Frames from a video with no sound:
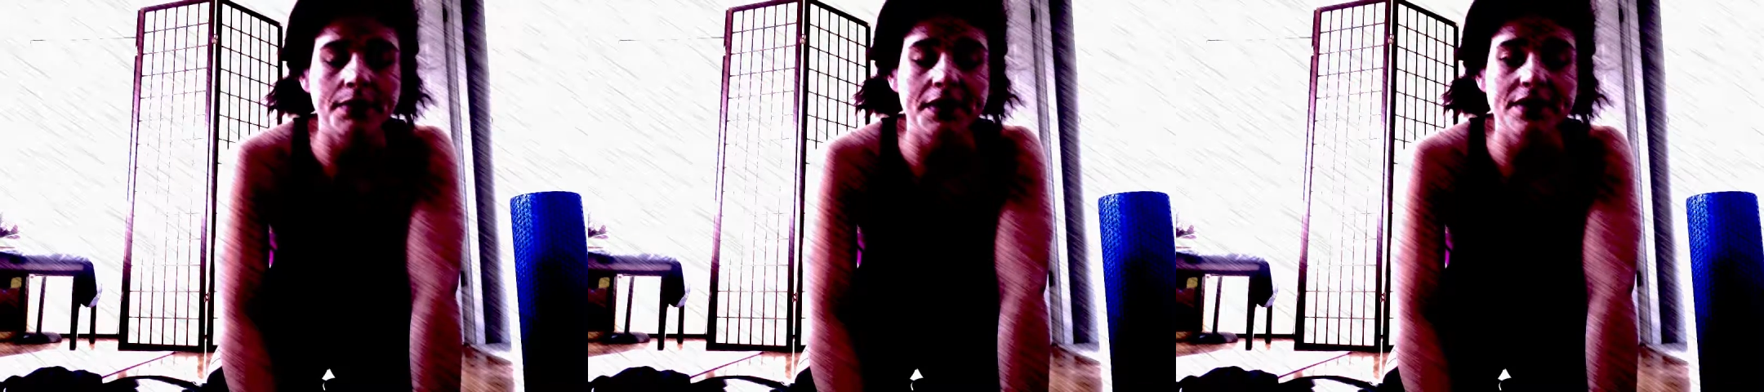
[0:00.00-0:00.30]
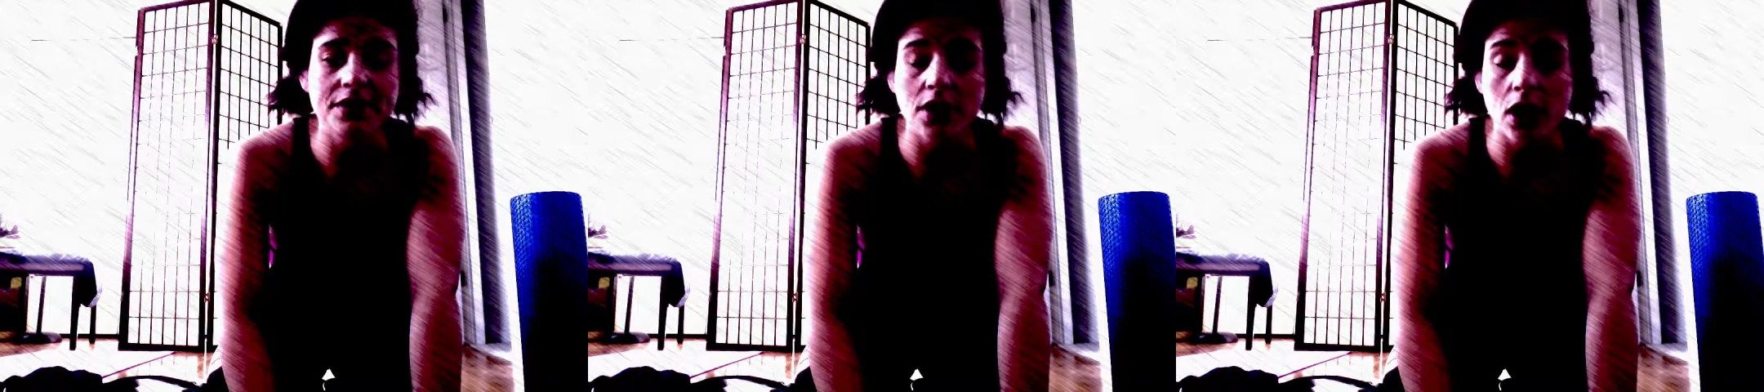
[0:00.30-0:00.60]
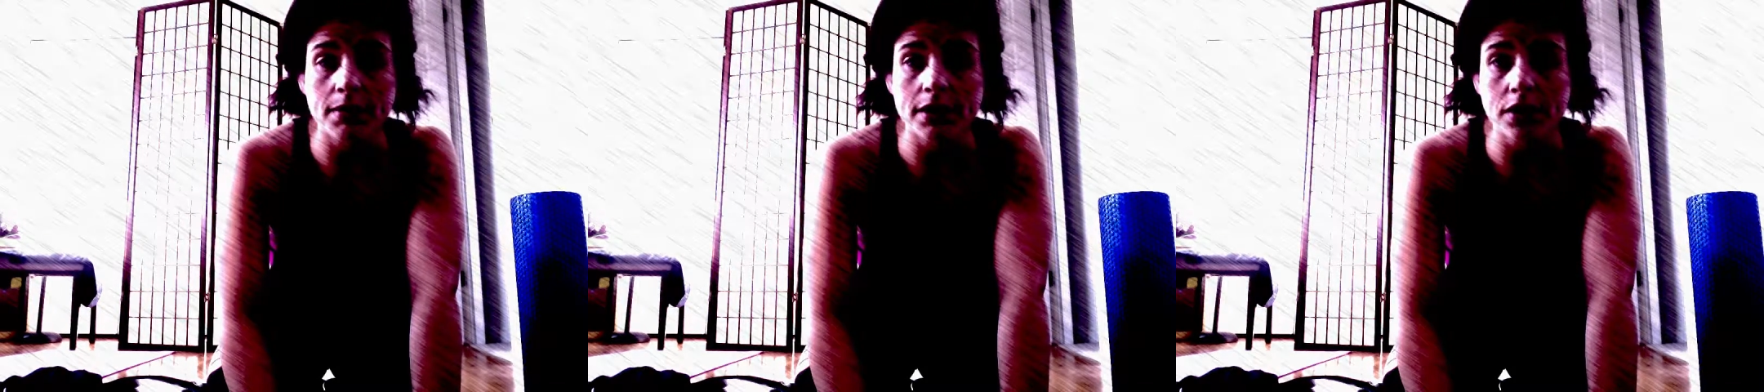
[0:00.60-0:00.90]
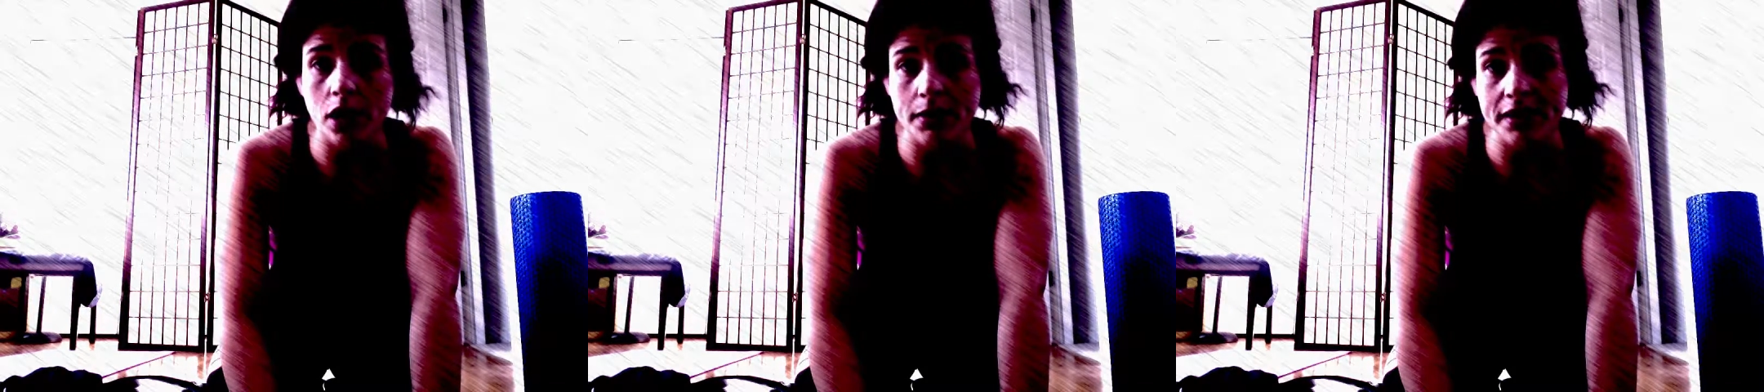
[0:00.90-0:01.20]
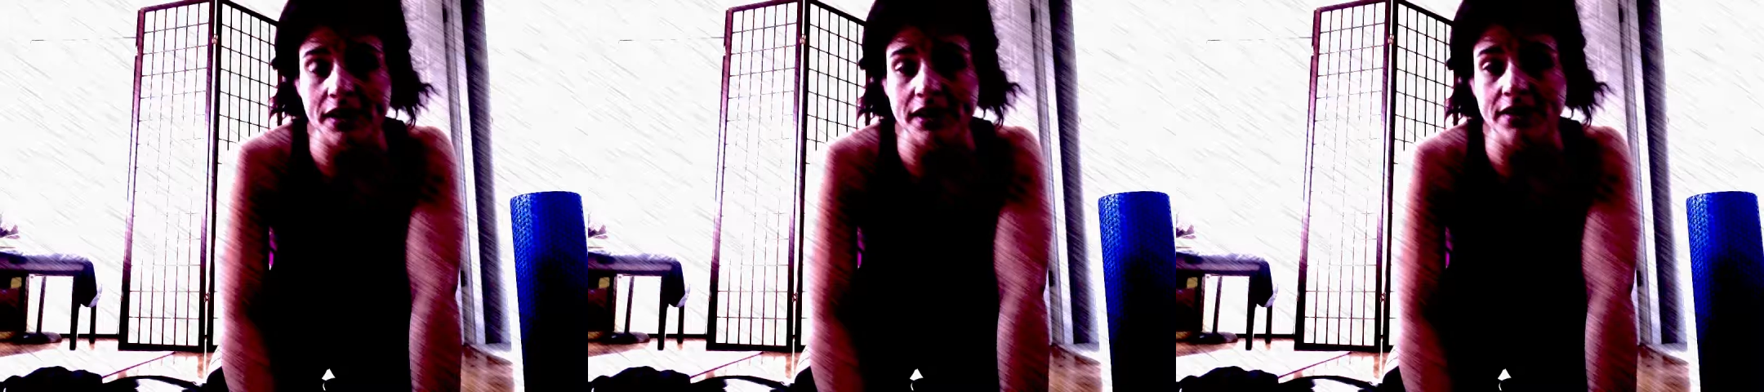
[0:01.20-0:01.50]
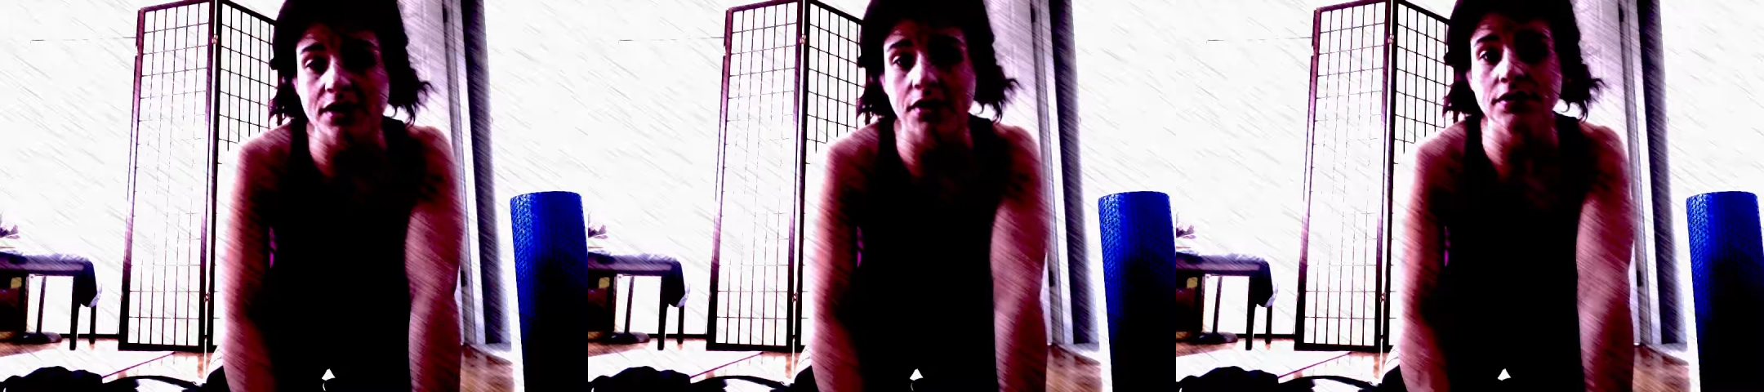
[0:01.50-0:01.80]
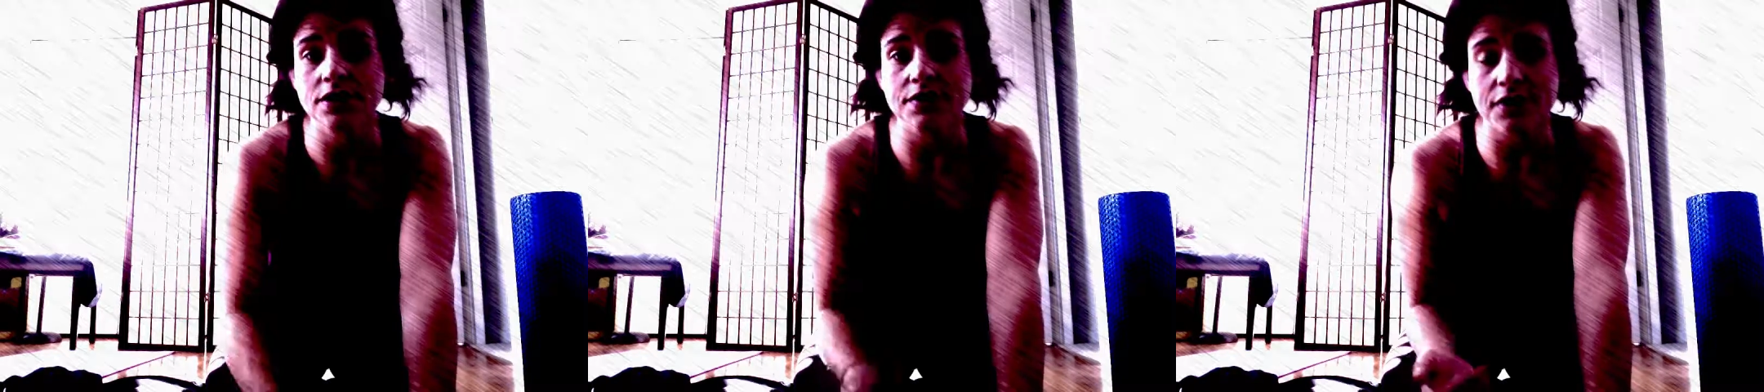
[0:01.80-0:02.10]
these are common things. So
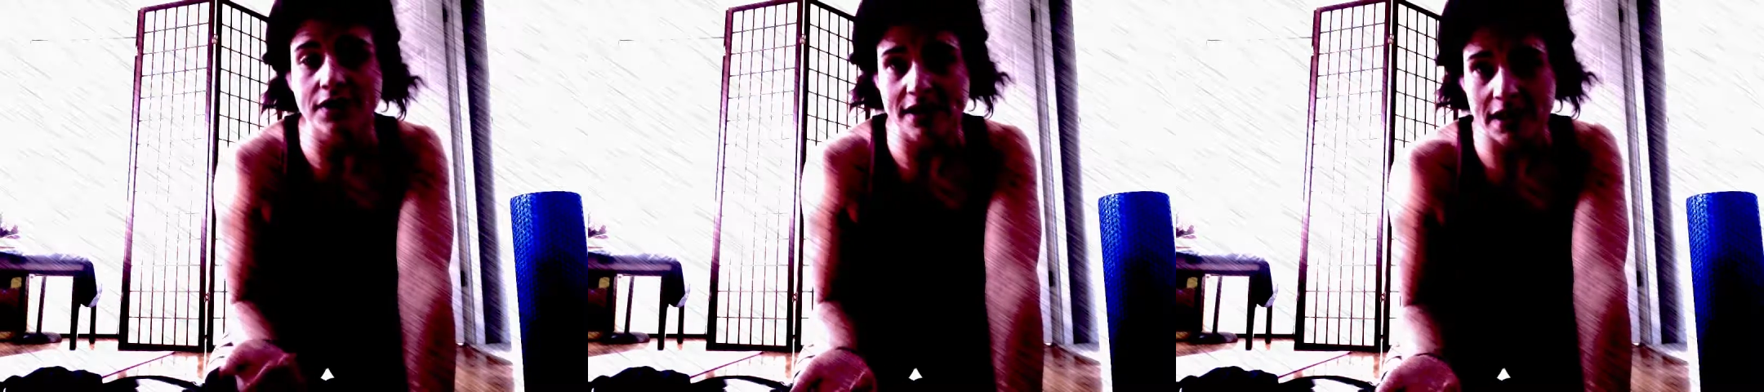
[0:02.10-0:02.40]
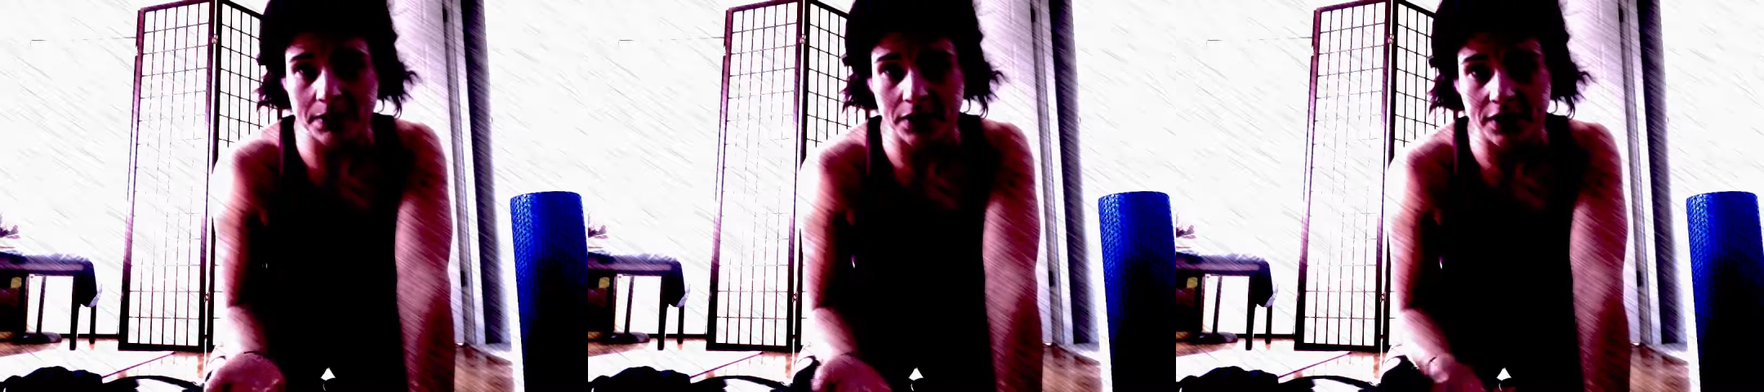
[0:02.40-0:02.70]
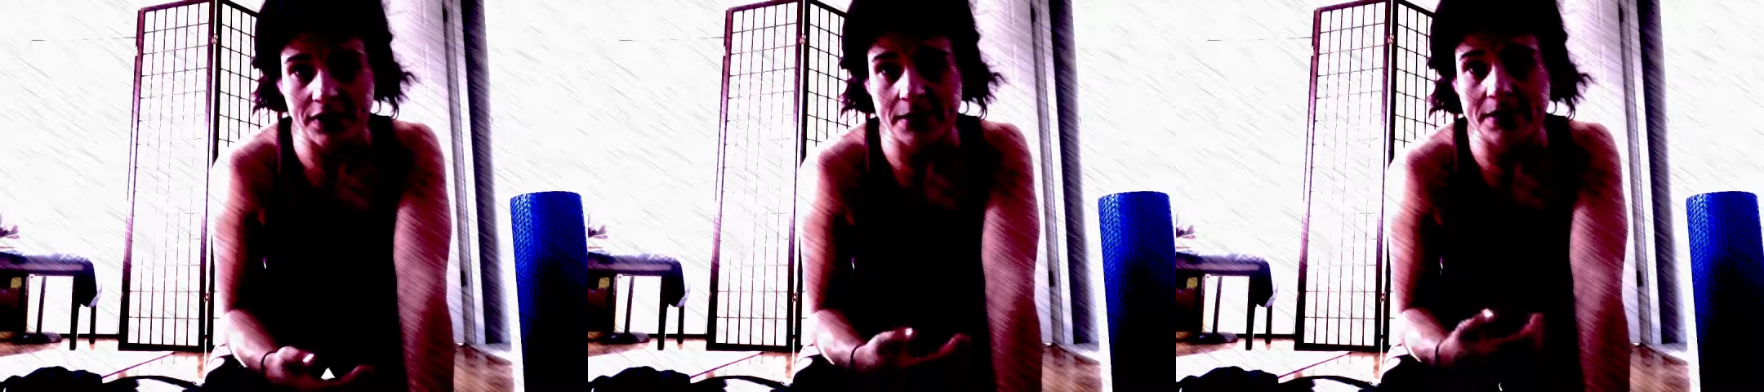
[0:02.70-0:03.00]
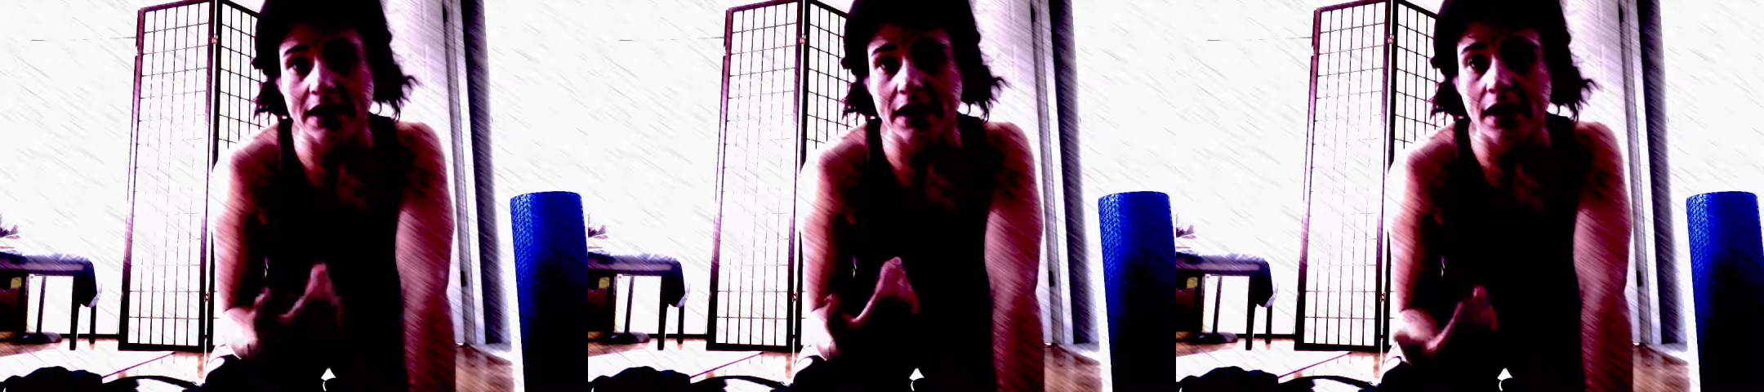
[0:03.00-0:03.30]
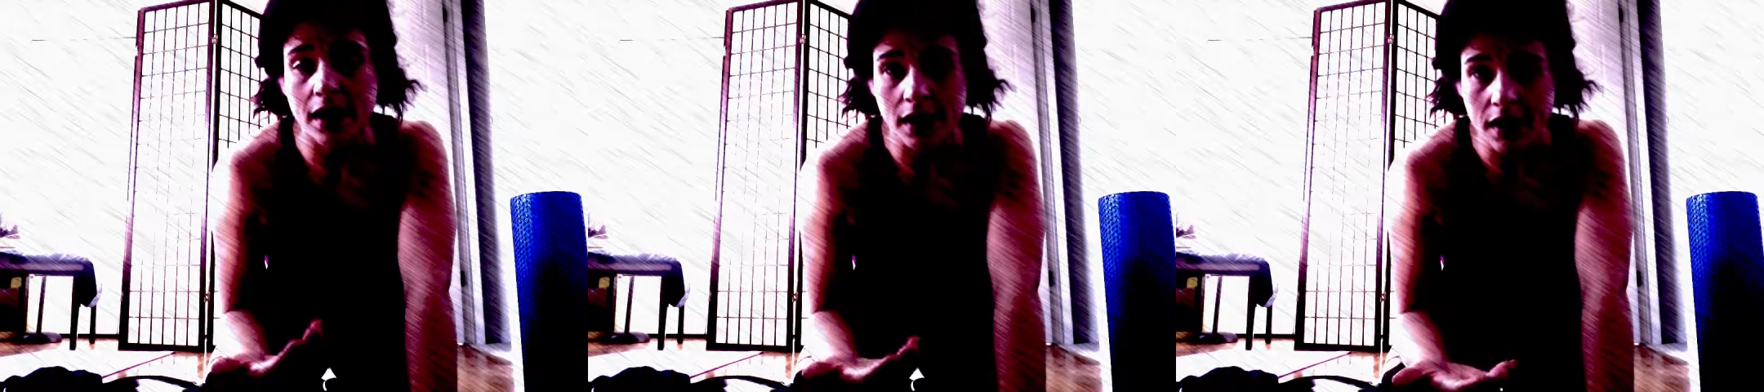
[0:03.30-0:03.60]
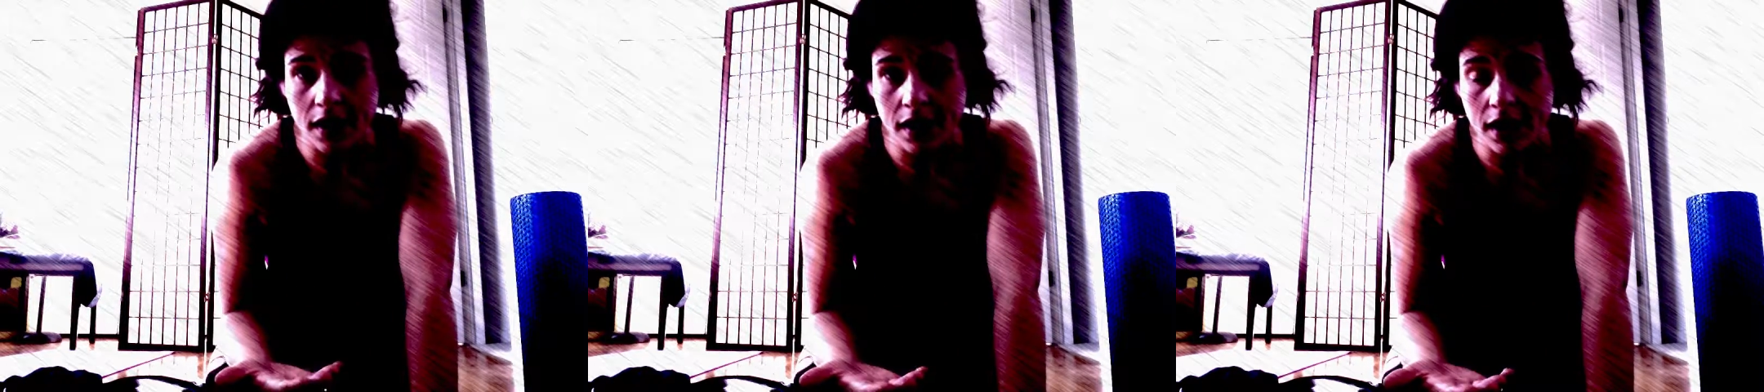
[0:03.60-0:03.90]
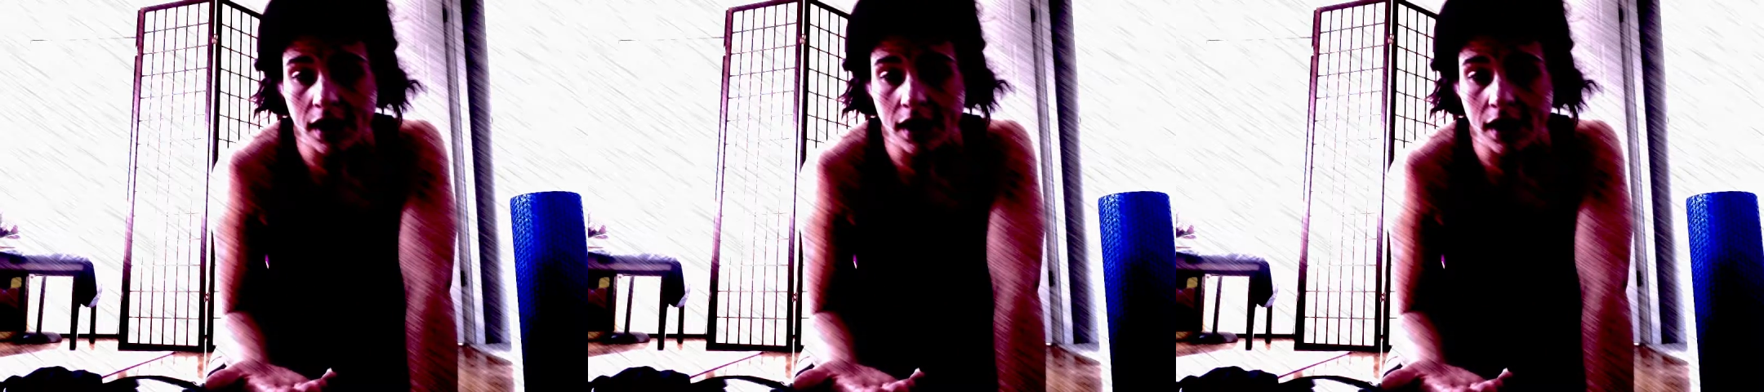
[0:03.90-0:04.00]
just for example, if I'm singing ah,